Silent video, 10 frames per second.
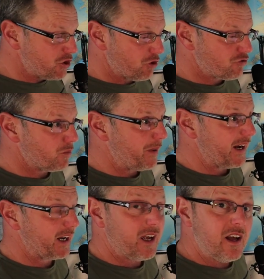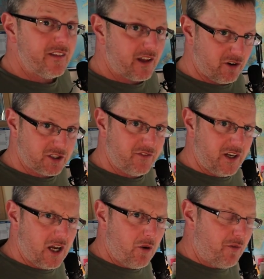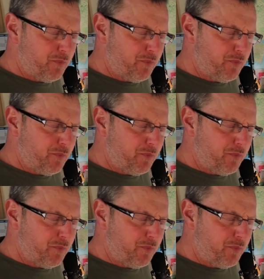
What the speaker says: to Jodrell Bank. There is a video.